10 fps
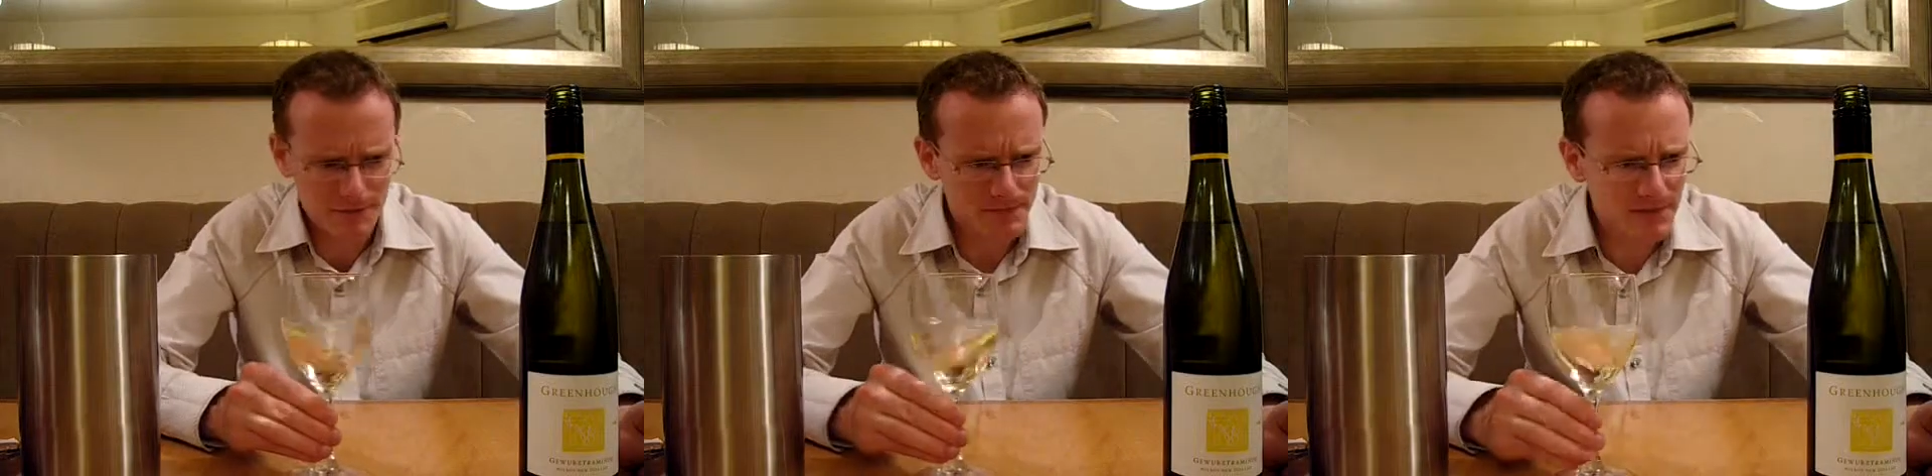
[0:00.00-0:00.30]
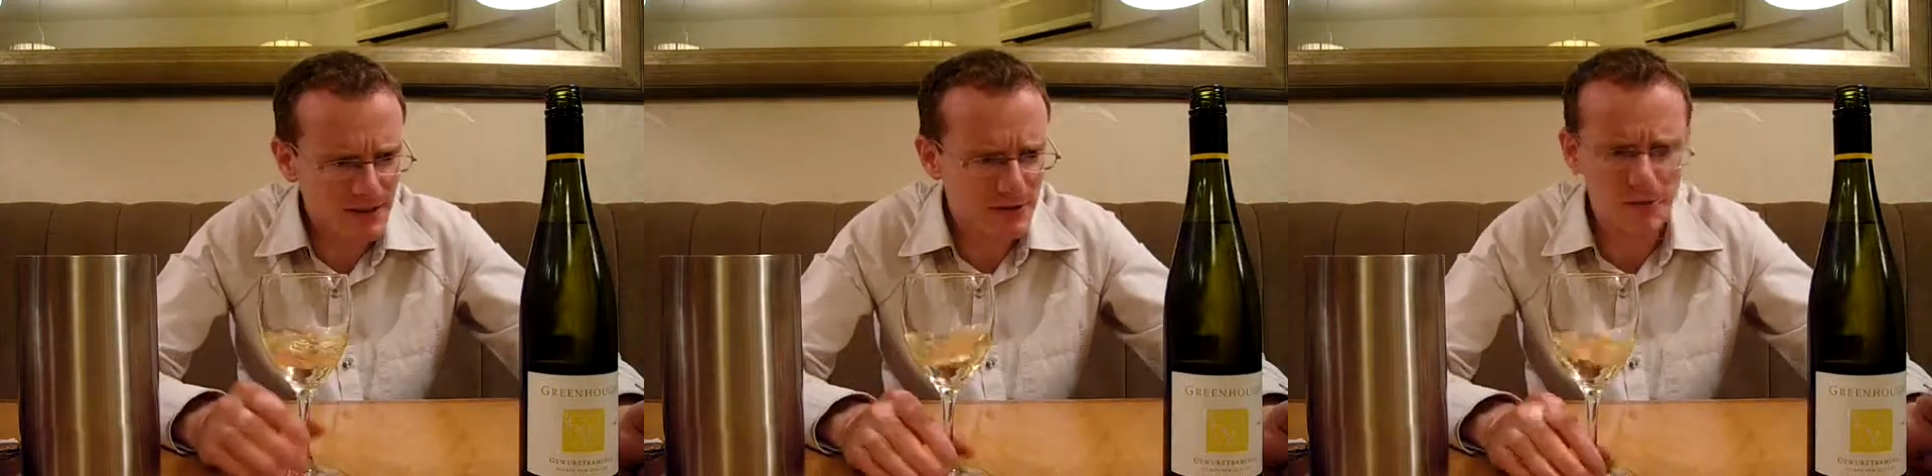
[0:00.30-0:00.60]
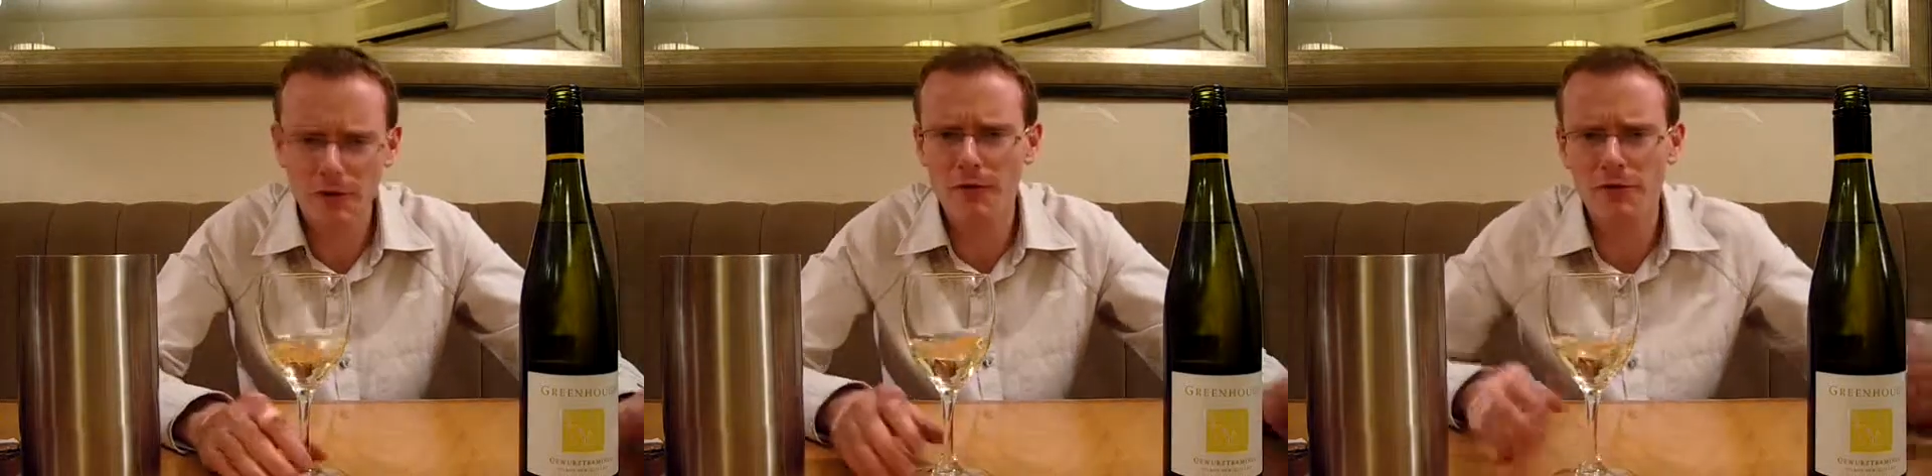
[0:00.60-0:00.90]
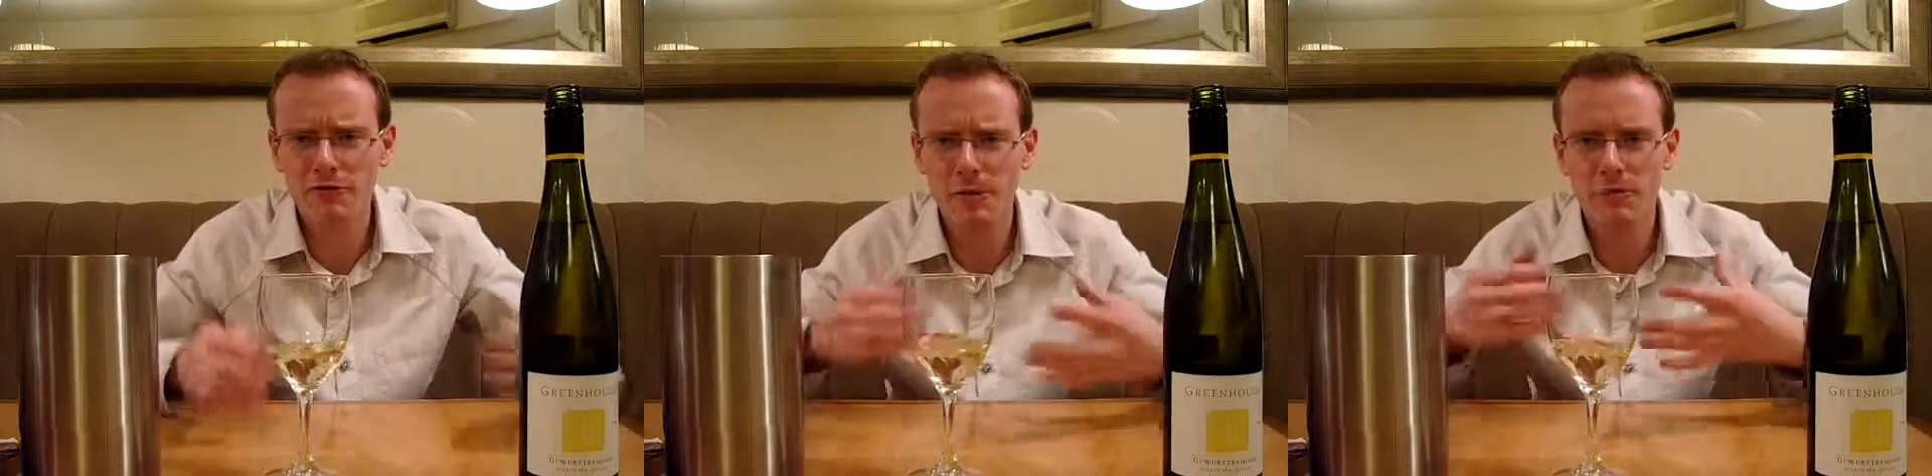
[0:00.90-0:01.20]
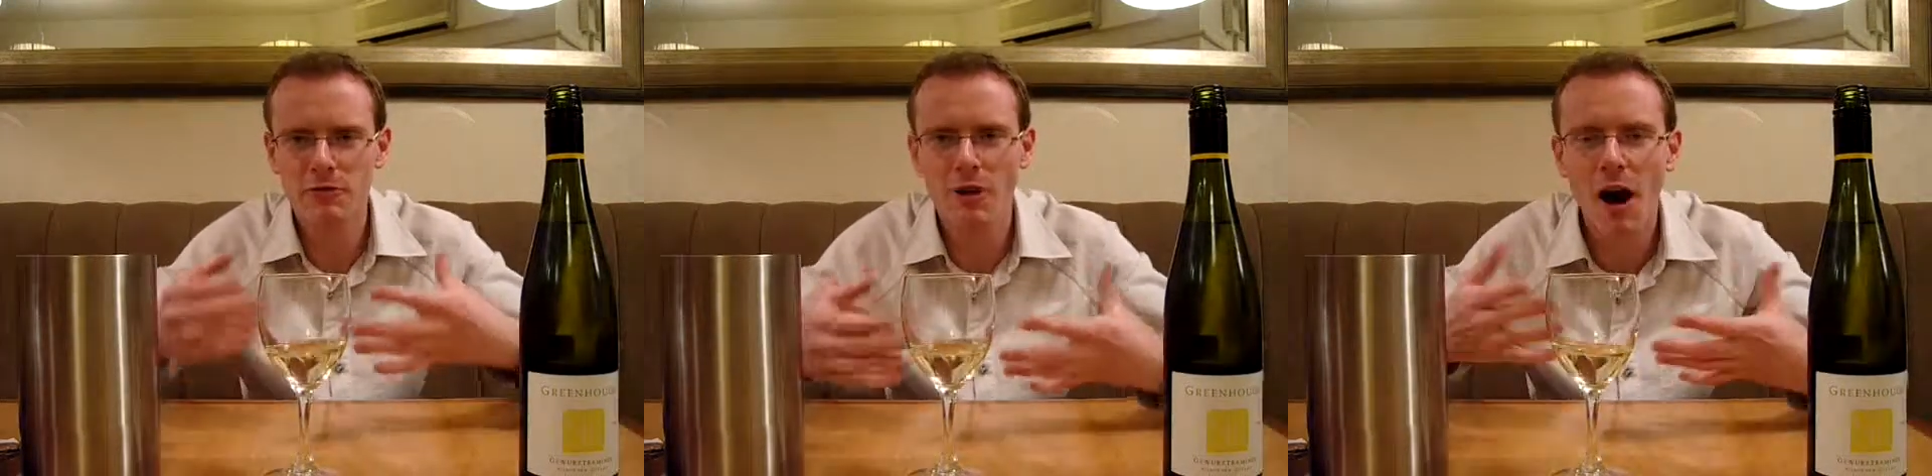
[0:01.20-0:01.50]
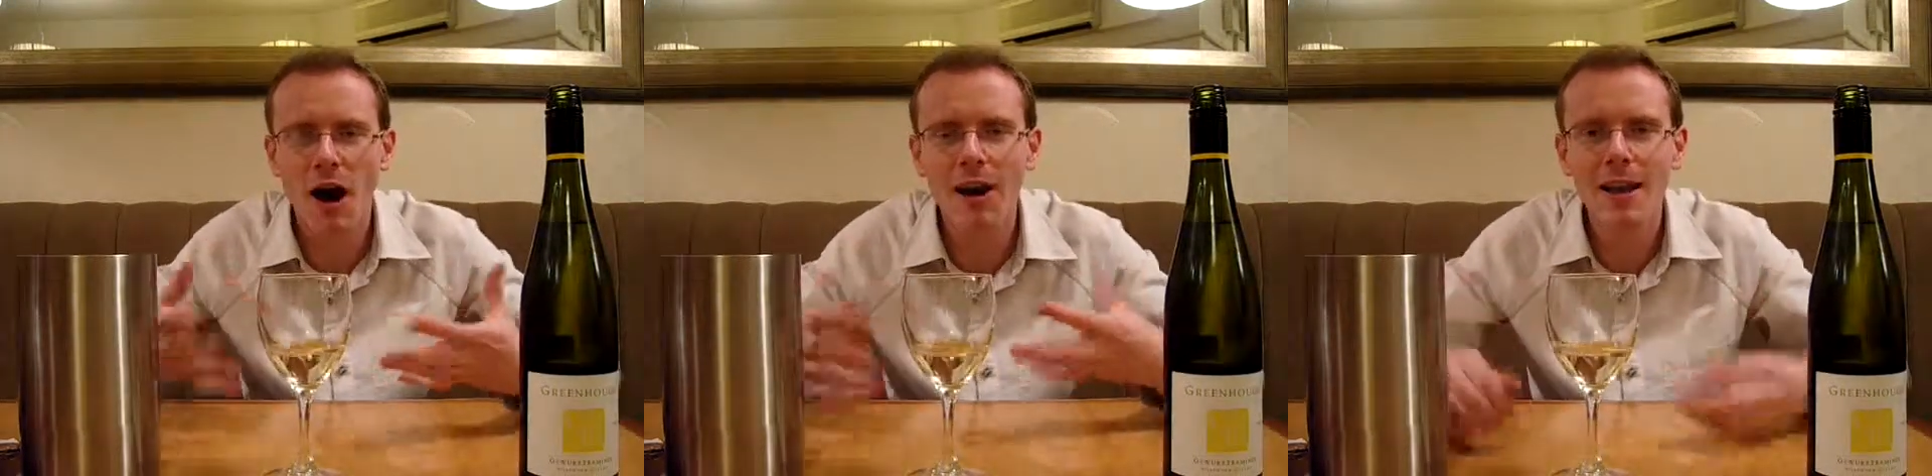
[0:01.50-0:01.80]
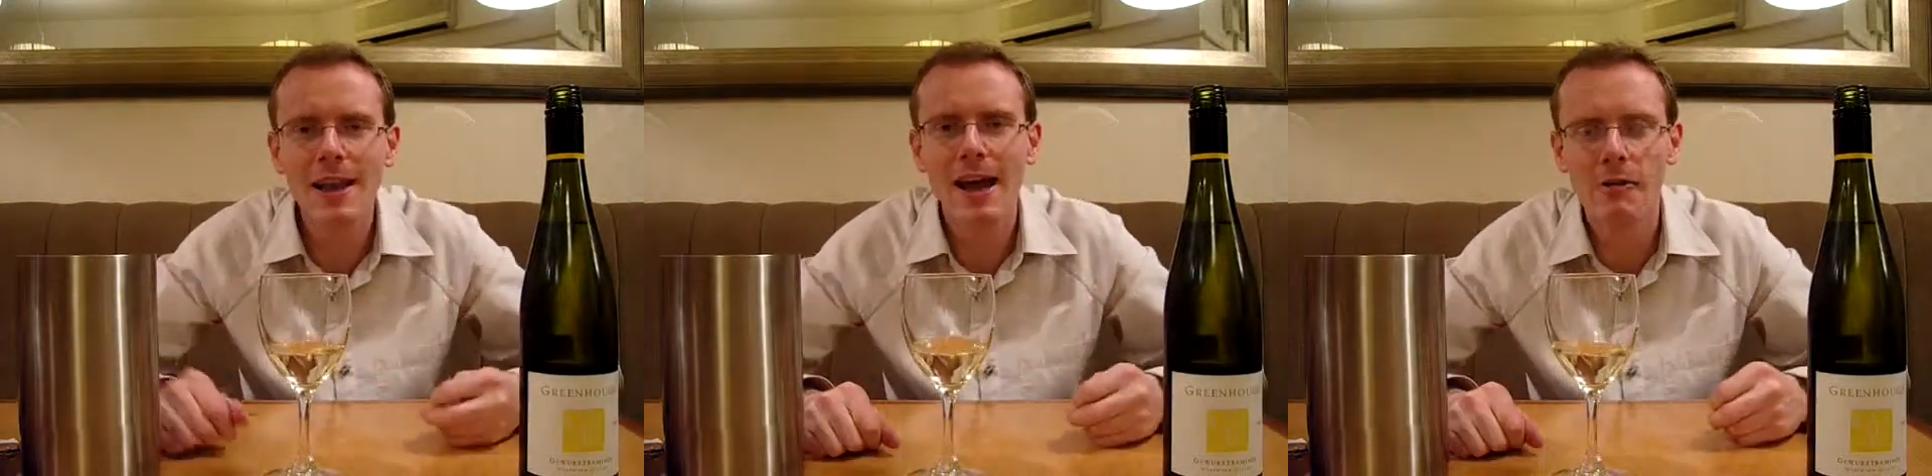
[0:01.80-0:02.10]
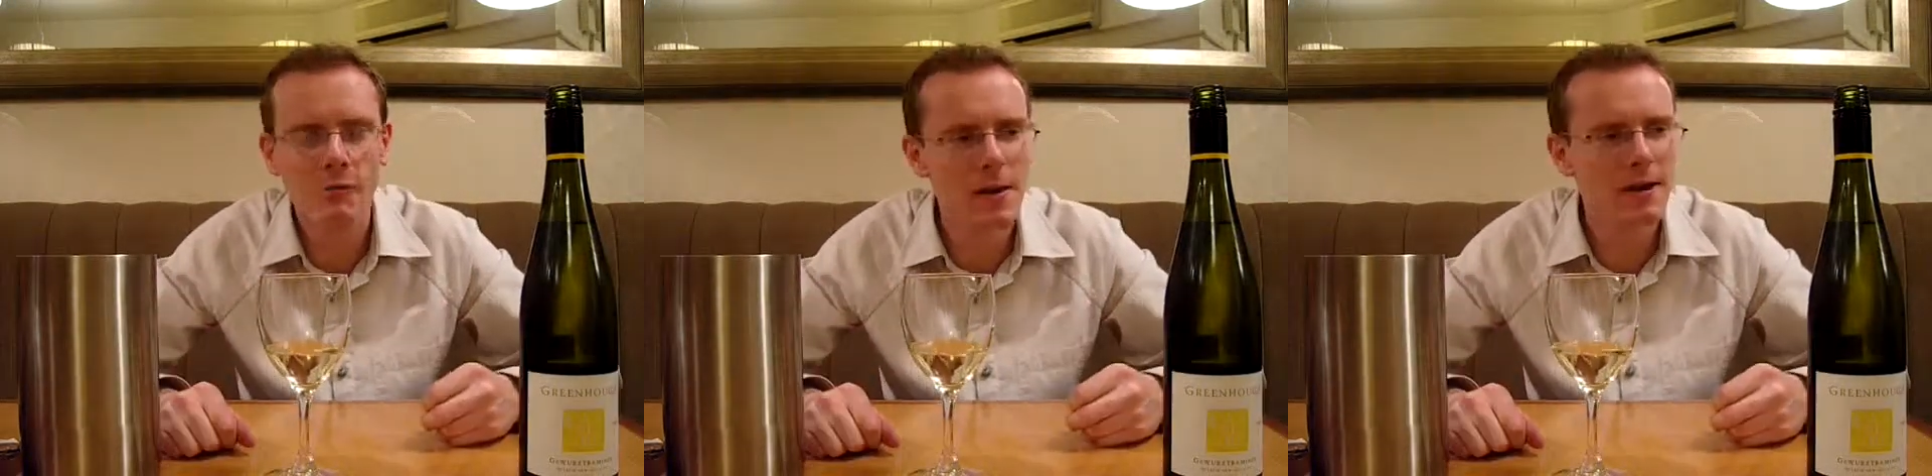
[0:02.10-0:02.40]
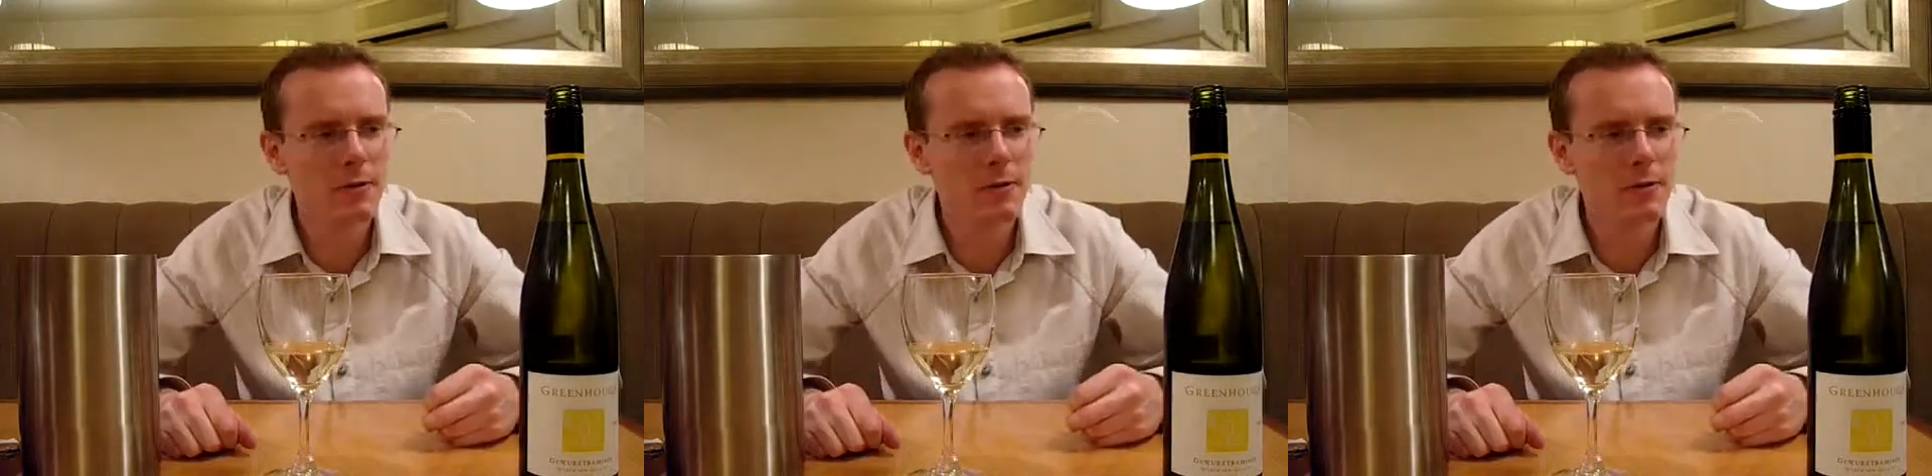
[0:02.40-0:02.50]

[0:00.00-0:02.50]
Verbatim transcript: The of the are highly aromatic